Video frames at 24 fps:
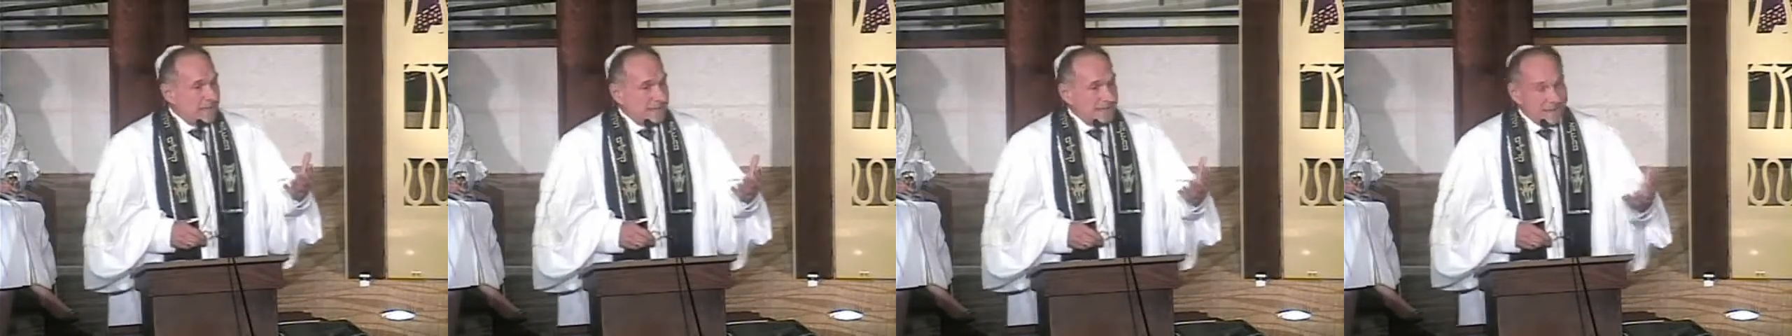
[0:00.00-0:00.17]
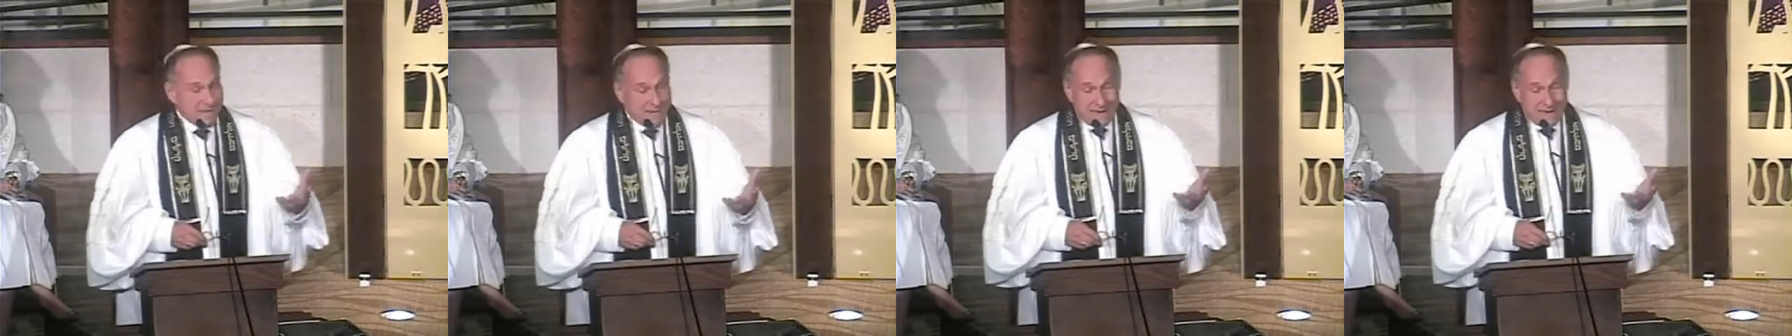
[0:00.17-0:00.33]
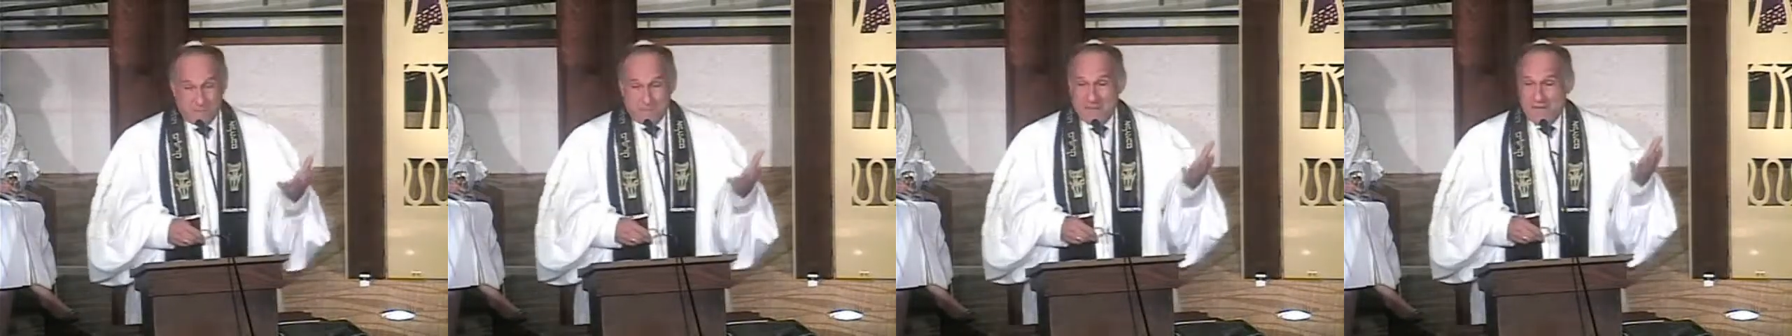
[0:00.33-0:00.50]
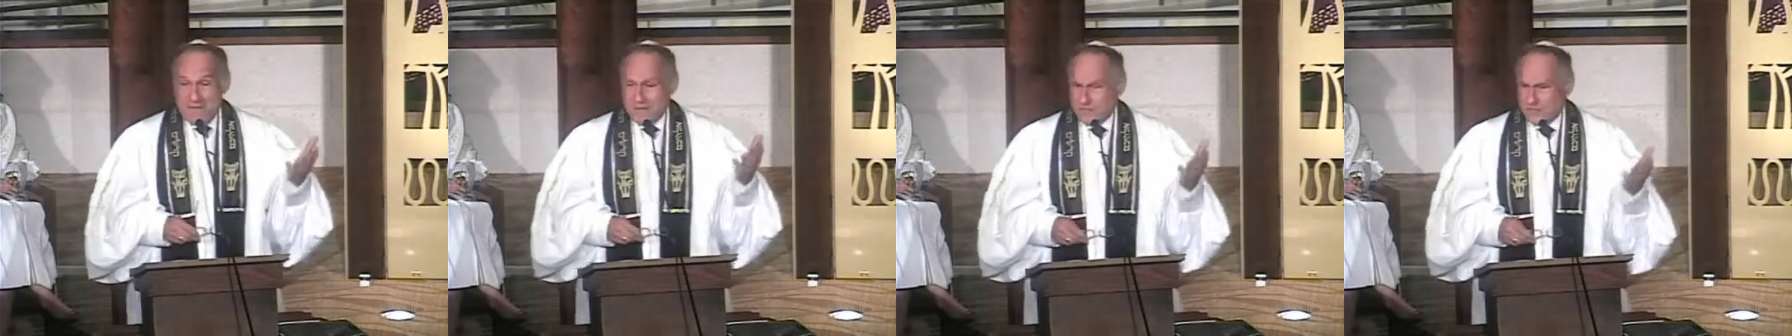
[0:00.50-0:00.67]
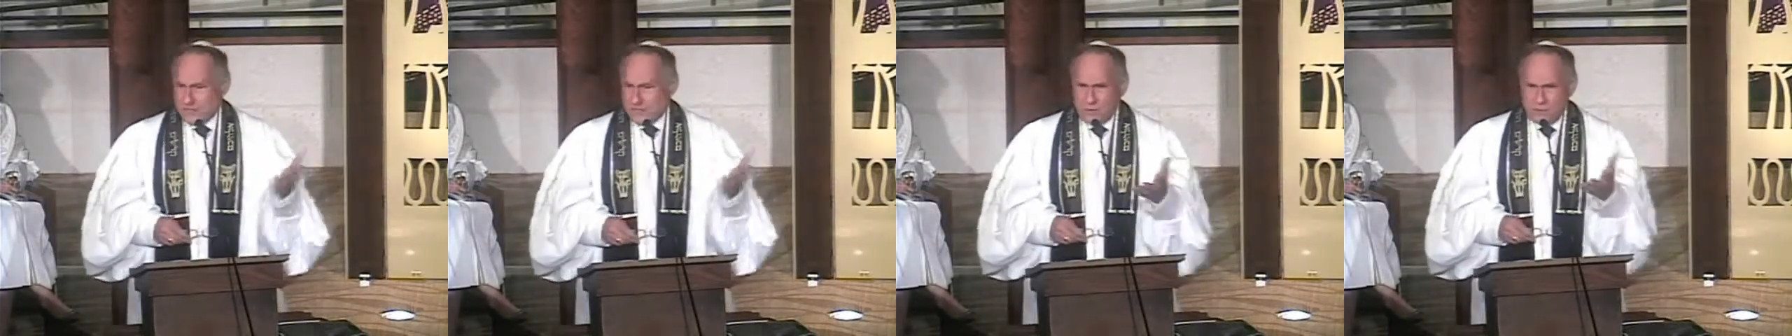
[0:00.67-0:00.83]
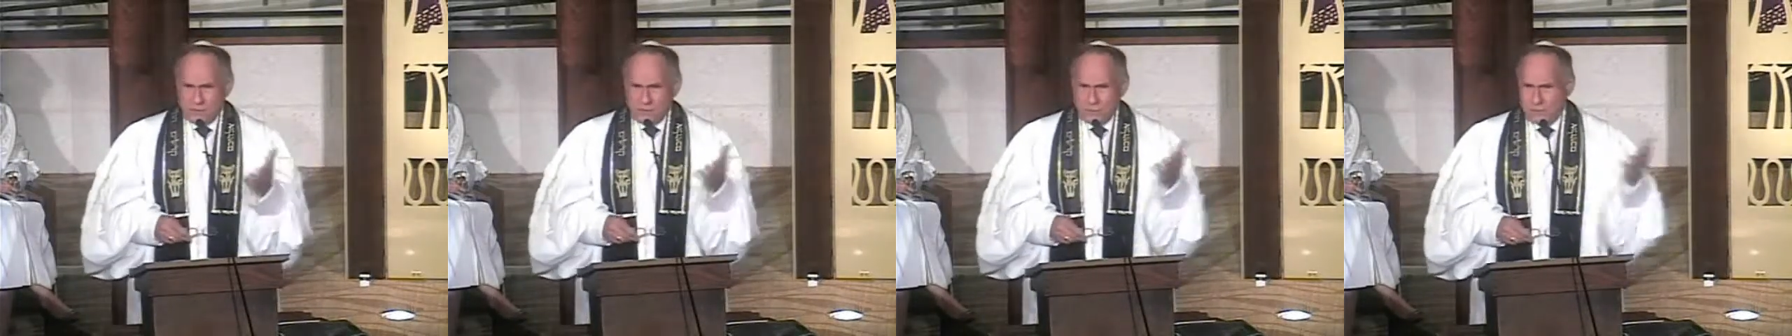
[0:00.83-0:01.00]
It's got a
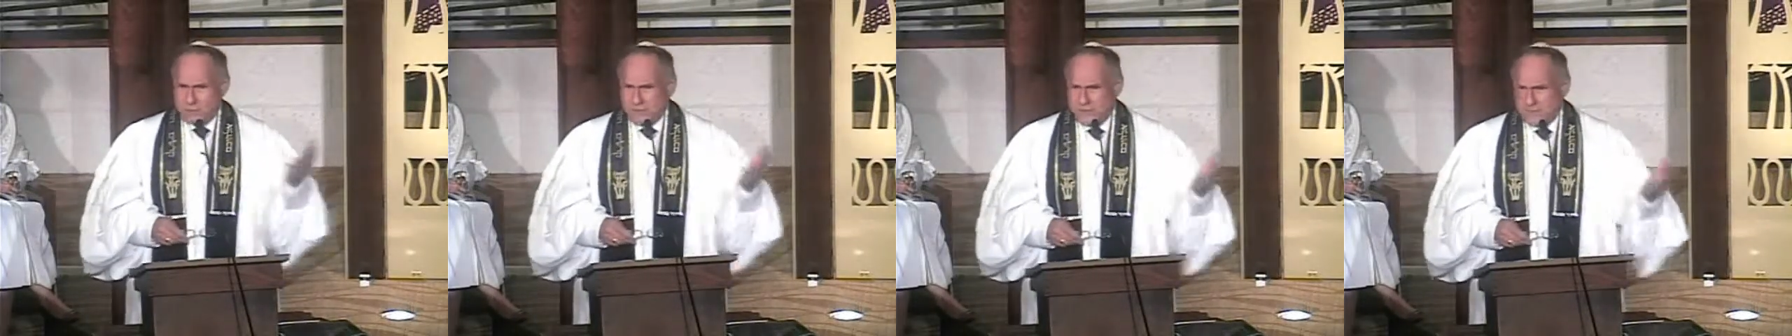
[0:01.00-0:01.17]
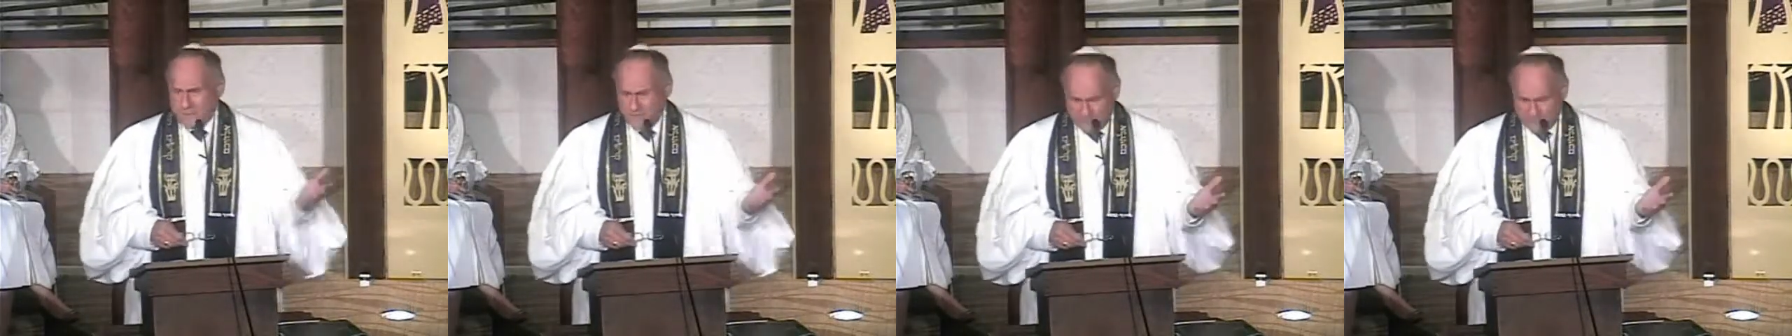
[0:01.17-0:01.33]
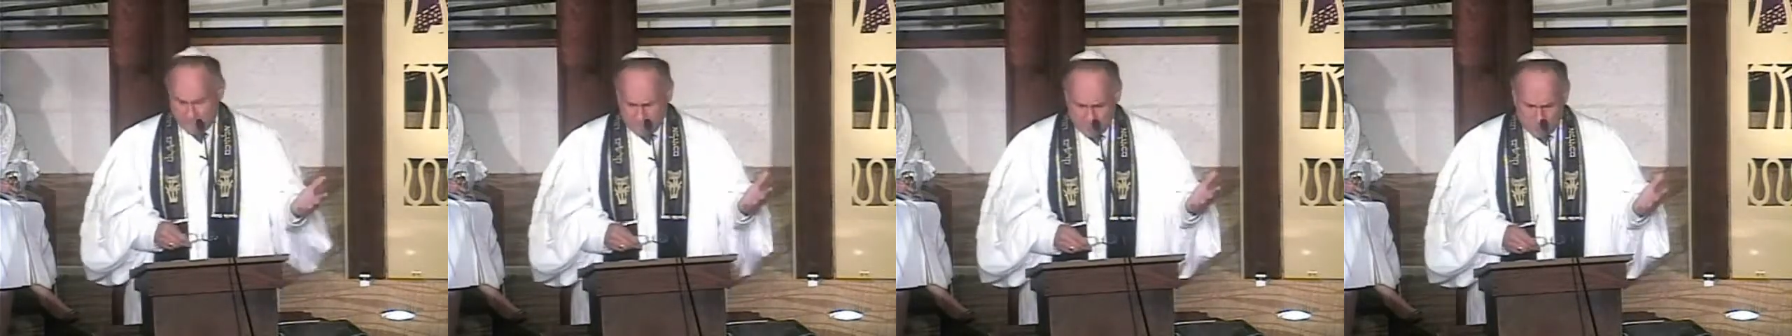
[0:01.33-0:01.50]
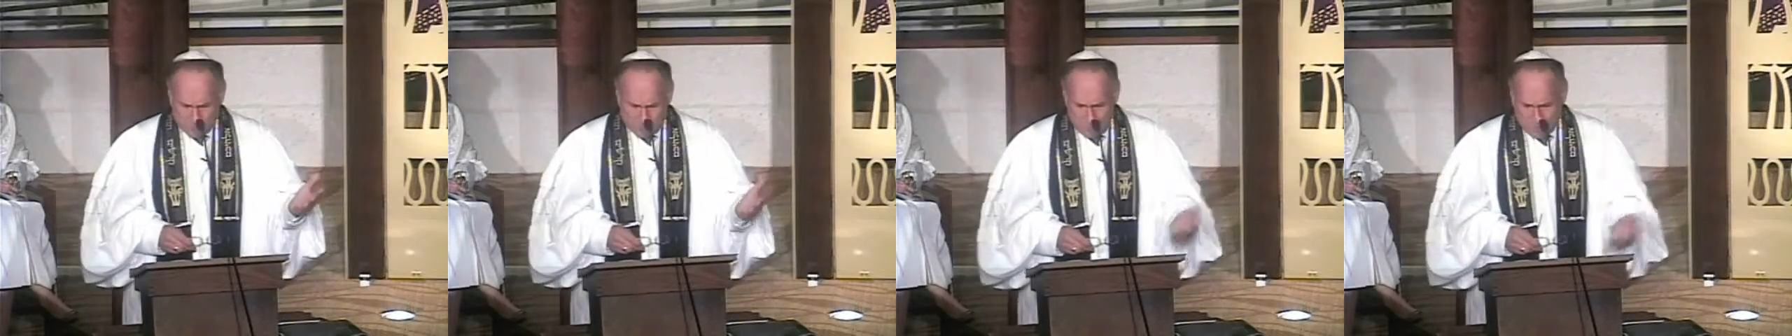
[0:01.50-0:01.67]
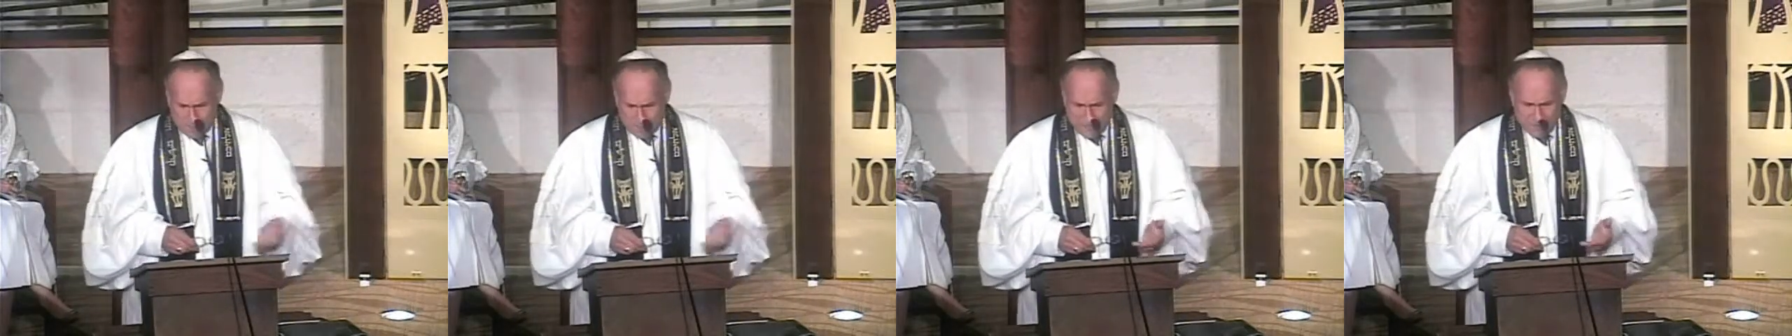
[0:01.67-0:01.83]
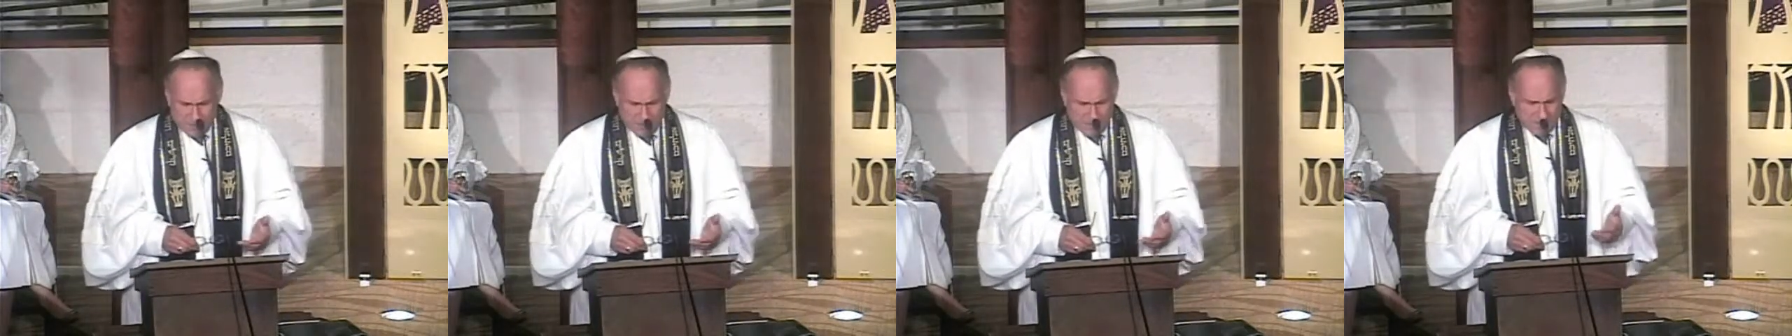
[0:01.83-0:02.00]
machzor with different
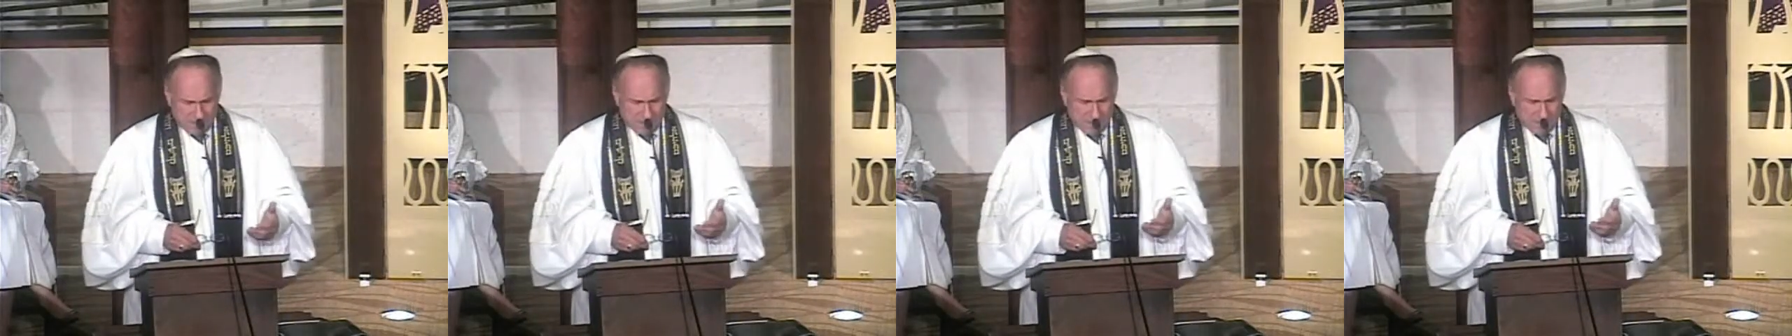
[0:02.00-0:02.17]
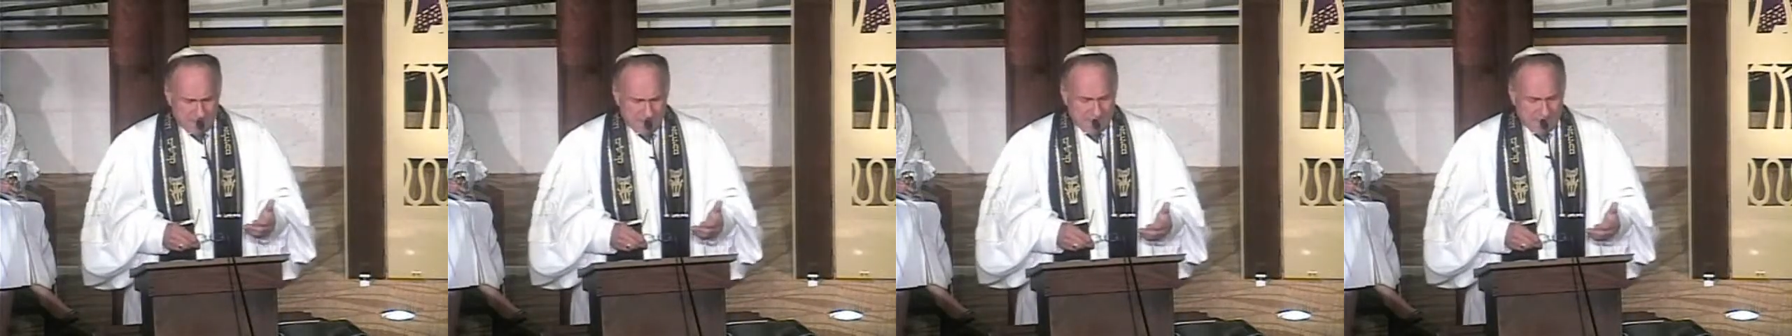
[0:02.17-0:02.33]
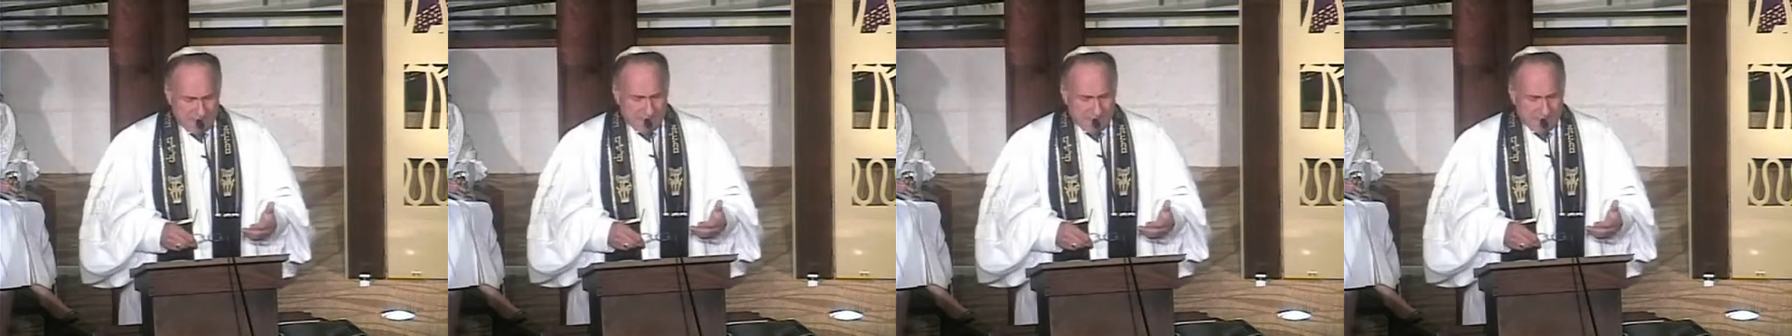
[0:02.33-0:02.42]
prayers.